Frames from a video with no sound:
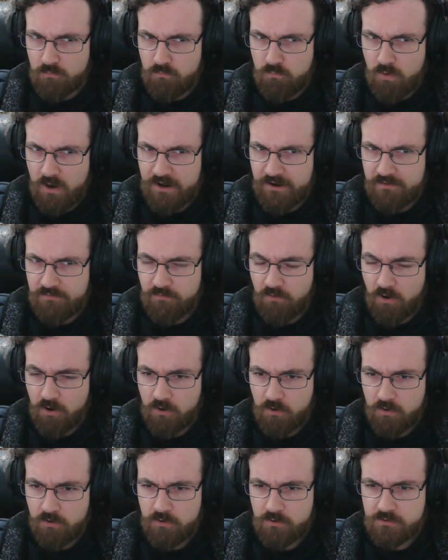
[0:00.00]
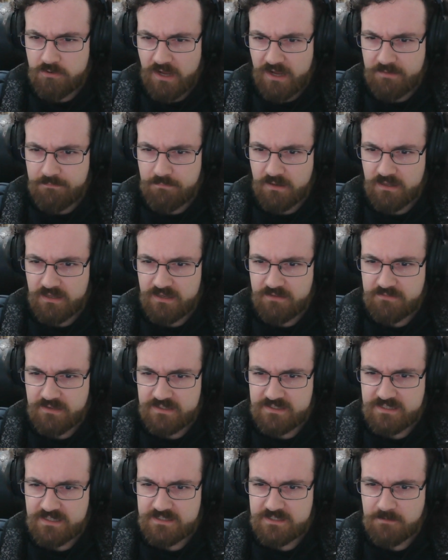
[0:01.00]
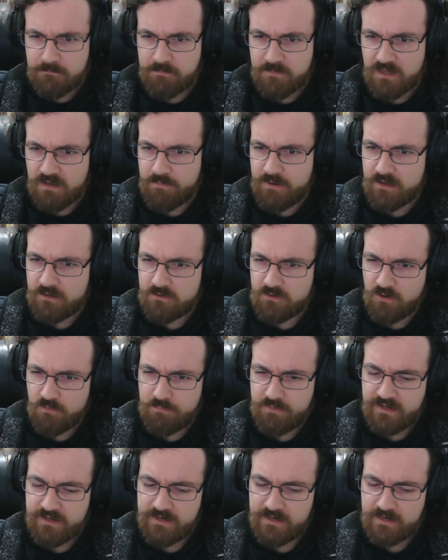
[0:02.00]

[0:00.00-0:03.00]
what I've heard, I believe they said something about there being